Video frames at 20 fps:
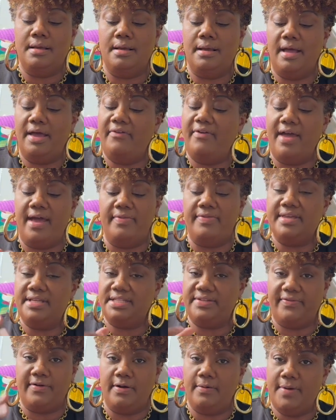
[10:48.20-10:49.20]
I've had
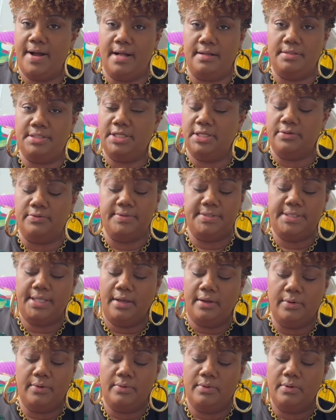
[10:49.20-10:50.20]
this for a while too.
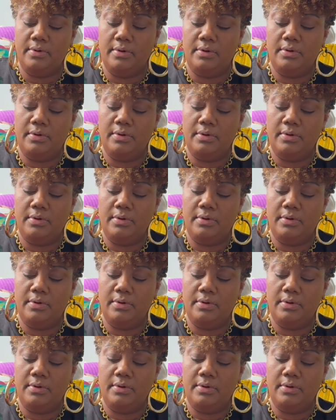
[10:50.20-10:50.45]
So